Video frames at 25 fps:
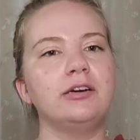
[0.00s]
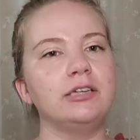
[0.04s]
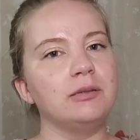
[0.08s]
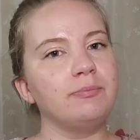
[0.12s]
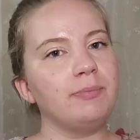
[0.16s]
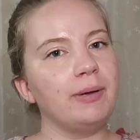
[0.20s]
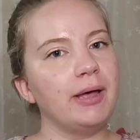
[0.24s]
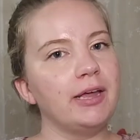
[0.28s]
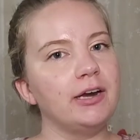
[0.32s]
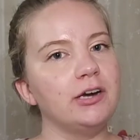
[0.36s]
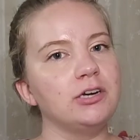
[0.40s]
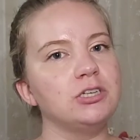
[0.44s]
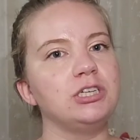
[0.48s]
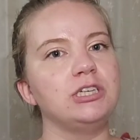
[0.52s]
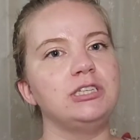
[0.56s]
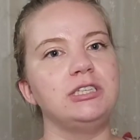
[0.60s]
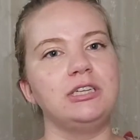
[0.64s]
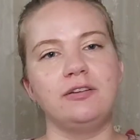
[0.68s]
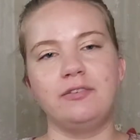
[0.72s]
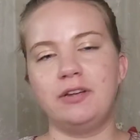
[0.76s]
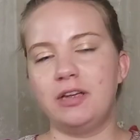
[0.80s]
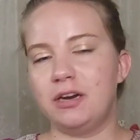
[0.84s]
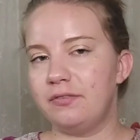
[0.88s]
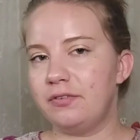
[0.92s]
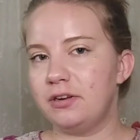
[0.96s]
in the pattern she
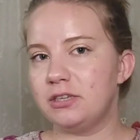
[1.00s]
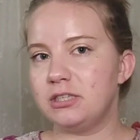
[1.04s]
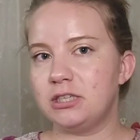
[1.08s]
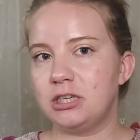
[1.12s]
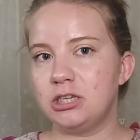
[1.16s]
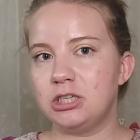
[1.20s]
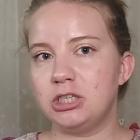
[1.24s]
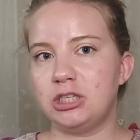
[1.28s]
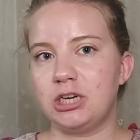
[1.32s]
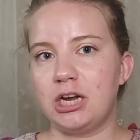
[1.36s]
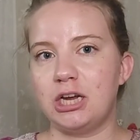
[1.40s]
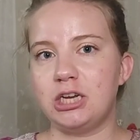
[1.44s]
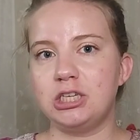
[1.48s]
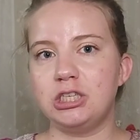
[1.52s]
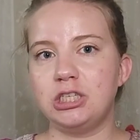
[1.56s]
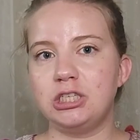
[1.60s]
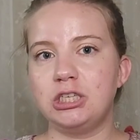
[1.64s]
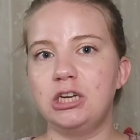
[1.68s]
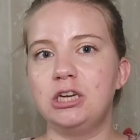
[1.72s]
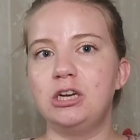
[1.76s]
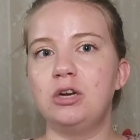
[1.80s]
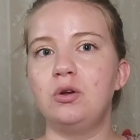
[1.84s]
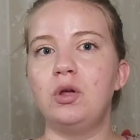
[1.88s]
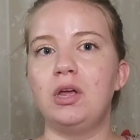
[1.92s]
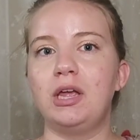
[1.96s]
did give us a
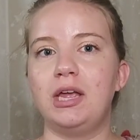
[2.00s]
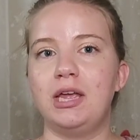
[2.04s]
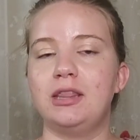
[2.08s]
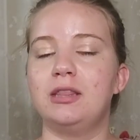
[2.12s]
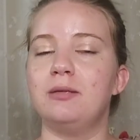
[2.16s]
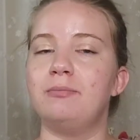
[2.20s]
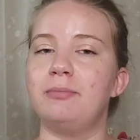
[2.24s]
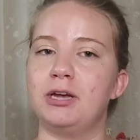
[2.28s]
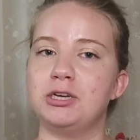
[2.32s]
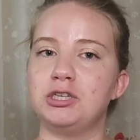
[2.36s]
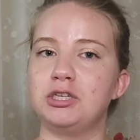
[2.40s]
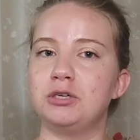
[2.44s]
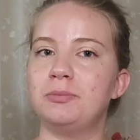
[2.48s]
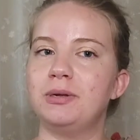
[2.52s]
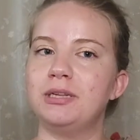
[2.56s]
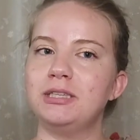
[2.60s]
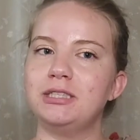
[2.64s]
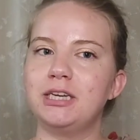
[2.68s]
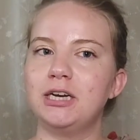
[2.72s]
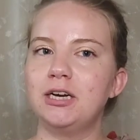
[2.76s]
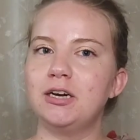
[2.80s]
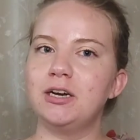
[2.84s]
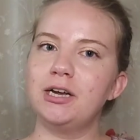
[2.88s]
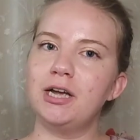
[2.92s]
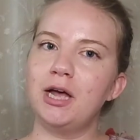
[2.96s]
suggestion in the
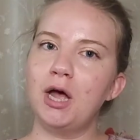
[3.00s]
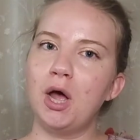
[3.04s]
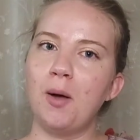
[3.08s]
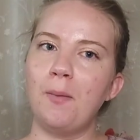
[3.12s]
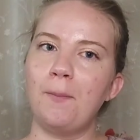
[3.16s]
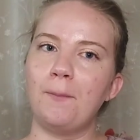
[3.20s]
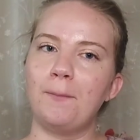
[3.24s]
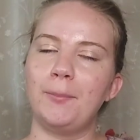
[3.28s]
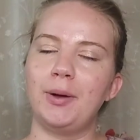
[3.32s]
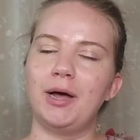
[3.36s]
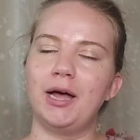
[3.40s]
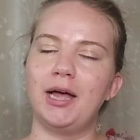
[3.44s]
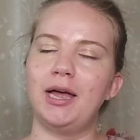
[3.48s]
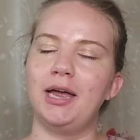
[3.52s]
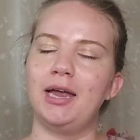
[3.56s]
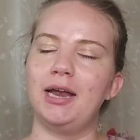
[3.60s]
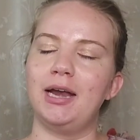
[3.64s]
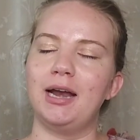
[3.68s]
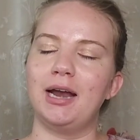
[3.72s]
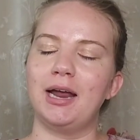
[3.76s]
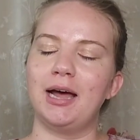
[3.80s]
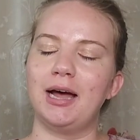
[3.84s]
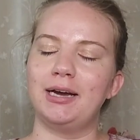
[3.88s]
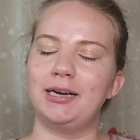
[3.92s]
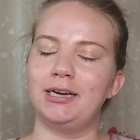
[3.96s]
measurements area,
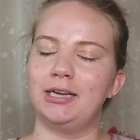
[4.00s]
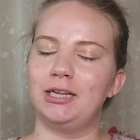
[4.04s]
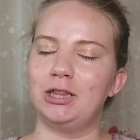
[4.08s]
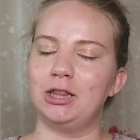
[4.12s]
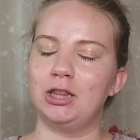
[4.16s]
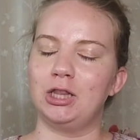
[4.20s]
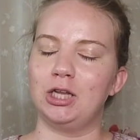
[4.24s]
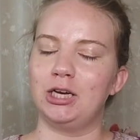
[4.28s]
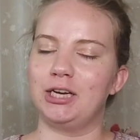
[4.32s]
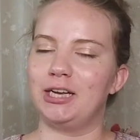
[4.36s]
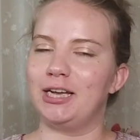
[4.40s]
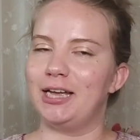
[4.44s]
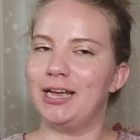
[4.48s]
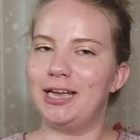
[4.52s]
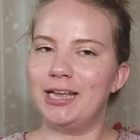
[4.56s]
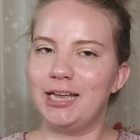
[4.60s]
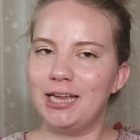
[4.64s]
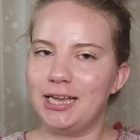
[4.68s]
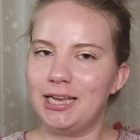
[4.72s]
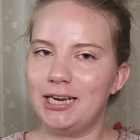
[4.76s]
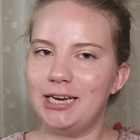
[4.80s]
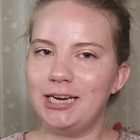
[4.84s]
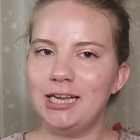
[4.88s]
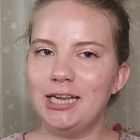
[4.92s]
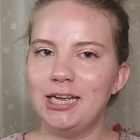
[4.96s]
but I didn't look
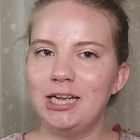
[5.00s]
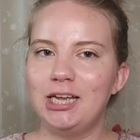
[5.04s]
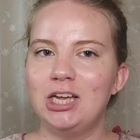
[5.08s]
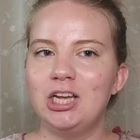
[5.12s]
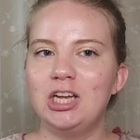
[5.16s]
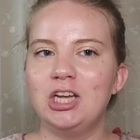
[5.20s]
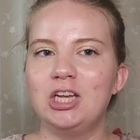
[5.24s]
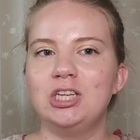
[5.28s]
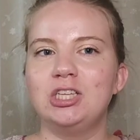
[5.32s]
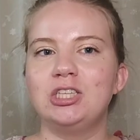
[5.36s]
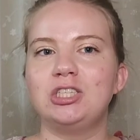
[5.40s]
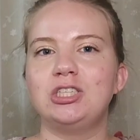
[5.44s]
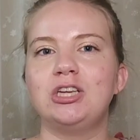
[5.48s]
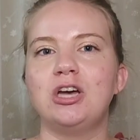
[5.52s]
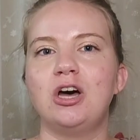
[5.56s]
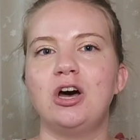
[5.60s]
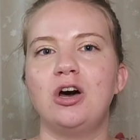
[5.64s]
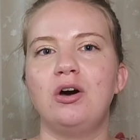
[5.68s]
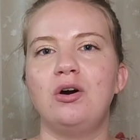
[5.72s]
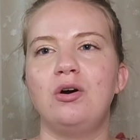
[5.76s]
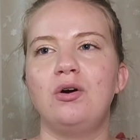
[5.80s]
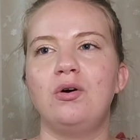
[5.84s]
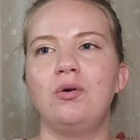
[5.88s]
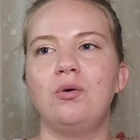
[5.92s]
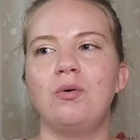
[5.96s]
ahead,
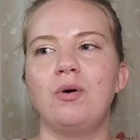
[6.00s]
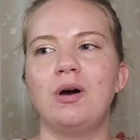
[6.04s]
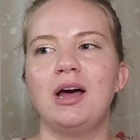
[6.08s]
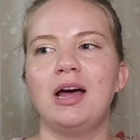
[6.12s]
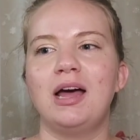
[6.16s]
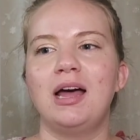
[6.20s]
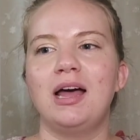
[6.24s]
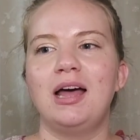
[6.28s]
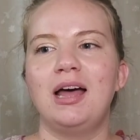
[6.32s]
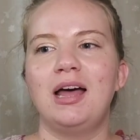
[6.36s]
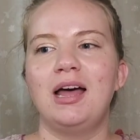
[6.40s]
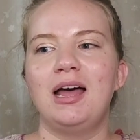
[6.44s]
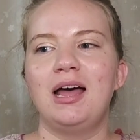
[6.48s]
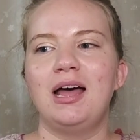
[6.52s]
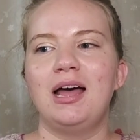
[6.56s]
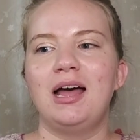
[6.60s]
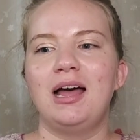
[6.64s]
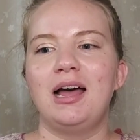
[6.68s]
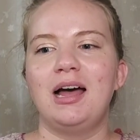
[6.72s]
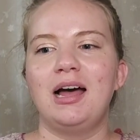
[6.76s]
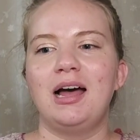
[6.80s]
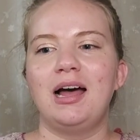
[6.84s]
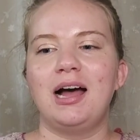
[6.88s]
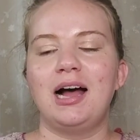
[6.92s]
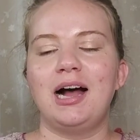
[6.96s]
so
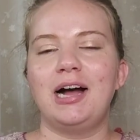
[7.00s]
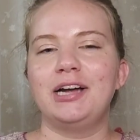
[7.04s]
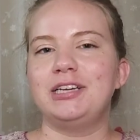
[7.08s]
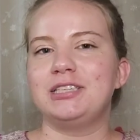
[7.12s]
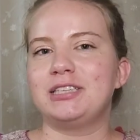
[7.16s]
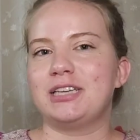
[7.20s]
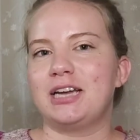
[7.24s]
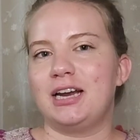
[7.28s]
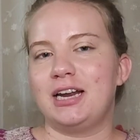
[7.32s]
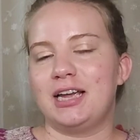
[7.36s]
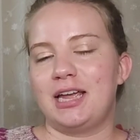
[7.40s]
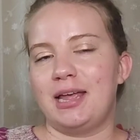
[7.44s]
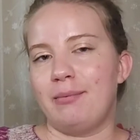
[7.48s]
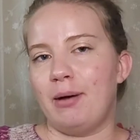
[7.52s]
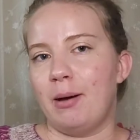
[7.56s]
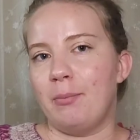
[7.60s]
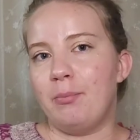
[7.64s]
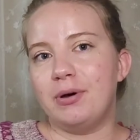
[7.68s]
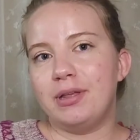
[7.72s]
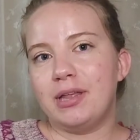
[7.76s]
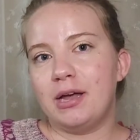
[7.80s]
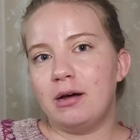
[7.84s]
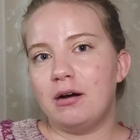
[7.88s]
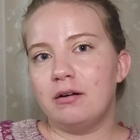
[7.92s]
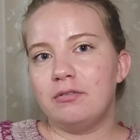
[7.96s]
I just kind of came up
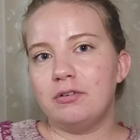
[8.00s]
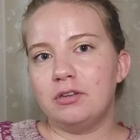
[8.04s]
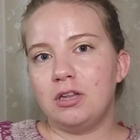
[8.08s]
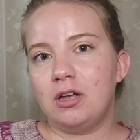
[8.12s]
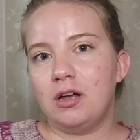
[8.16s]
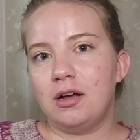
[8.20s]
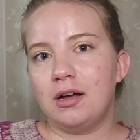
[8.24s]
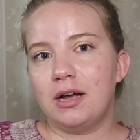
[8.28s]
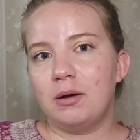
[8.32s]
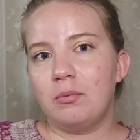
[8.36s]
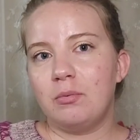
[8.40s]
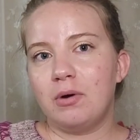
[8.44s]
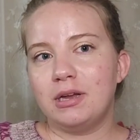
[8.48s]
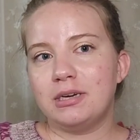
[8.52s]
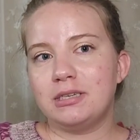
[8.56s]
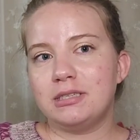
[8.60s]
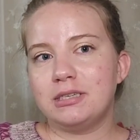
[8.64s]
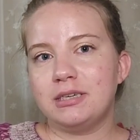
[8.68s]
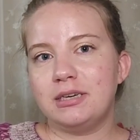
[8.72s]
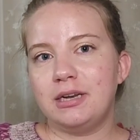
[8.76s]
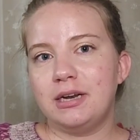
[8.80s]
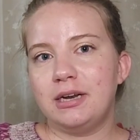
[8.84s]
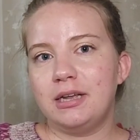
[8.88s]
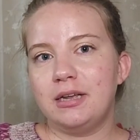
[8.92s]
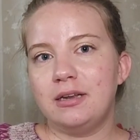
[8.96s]
with however long I wanted
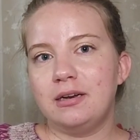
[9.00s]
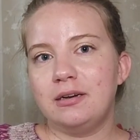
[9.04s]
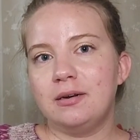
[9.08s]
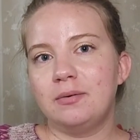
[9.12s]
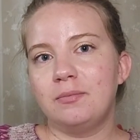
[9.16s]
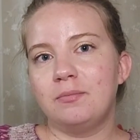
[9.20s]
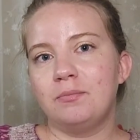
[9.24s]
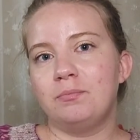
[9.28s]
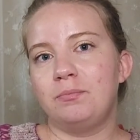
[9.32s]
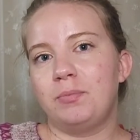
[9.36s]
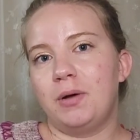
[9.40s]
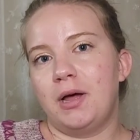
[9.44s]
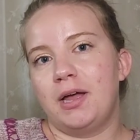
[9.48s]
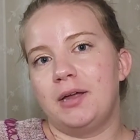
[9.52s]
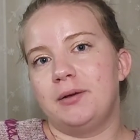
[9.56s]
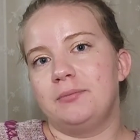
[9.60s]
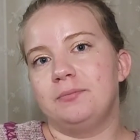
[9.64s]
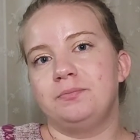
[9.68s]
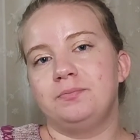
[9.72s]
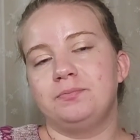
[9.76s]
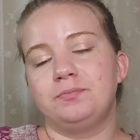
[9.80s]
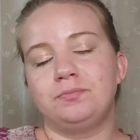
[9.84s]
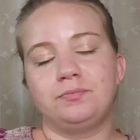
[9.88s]
to knit it, but